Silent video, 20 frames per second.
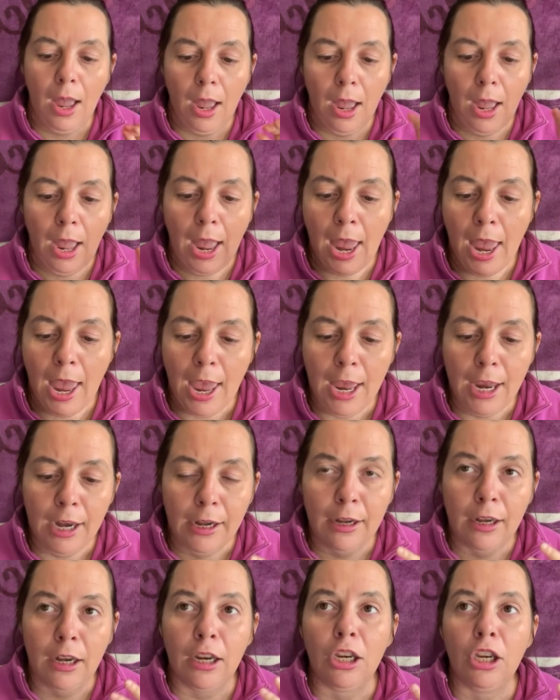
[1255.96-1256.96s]

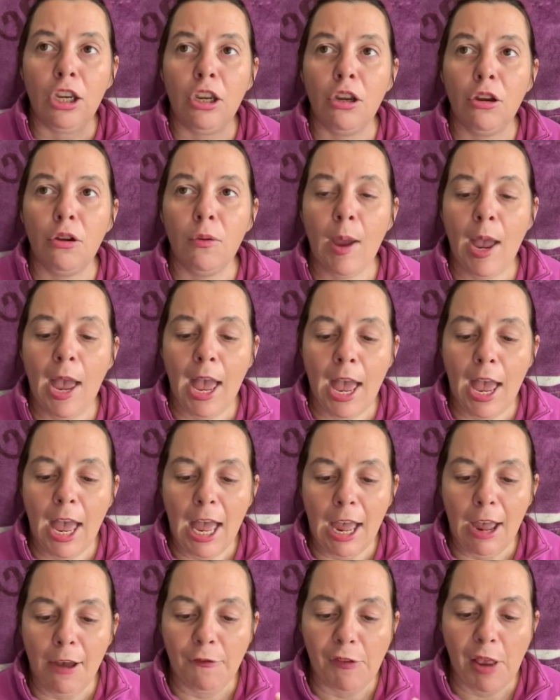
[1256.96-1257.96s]
and you
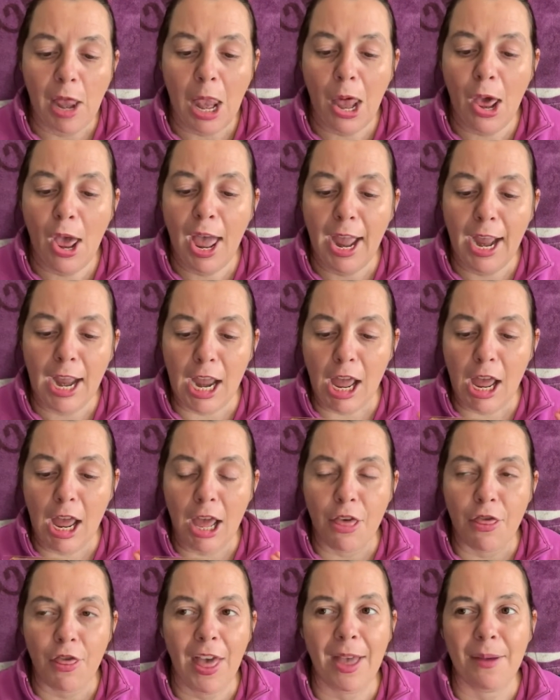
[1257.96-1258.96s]
have like
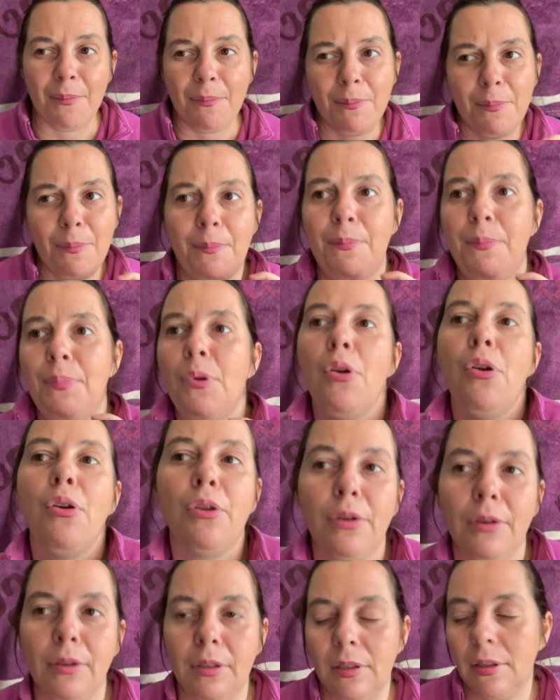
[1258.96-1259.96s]
that
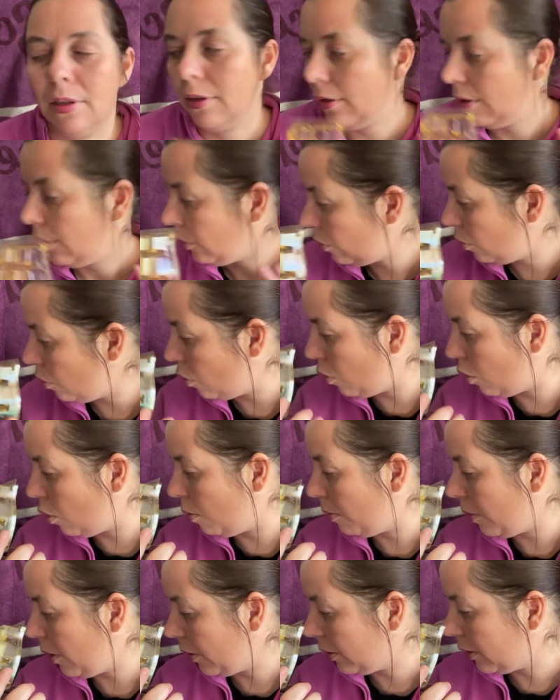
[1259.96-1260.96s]
burnt,
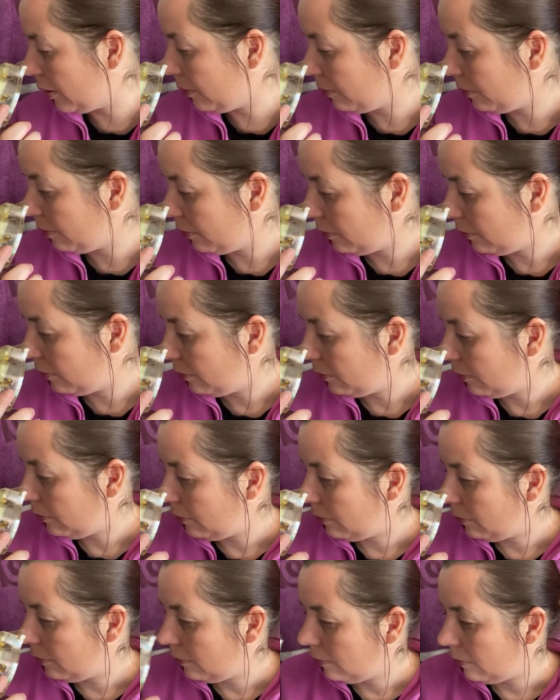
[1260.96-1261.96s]
almost
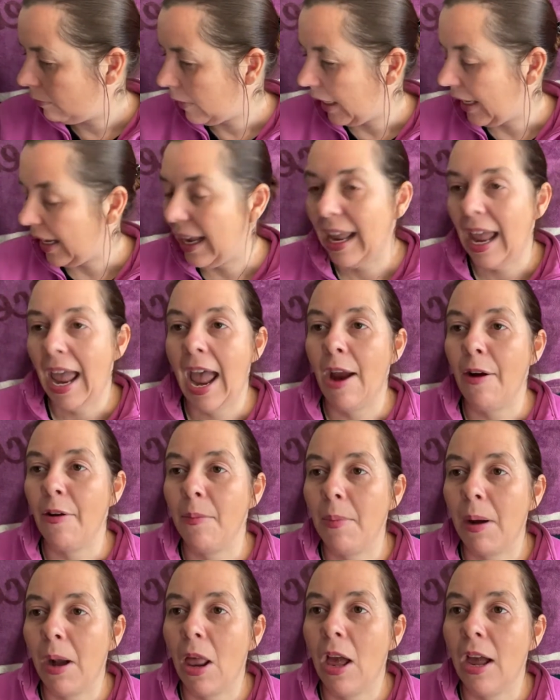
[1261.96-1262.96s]

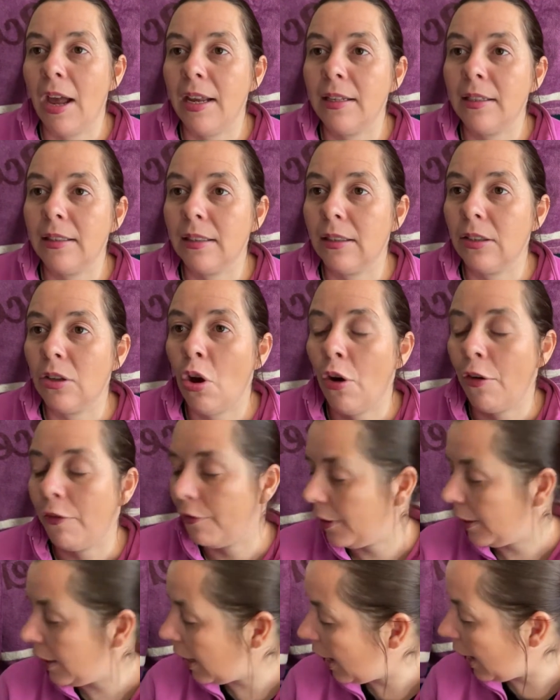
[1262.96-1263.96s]
caramelized
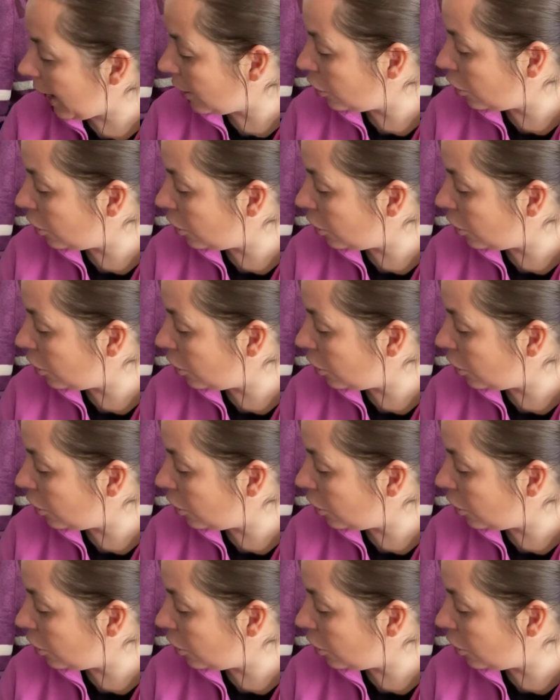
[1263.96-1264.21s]
toffee edge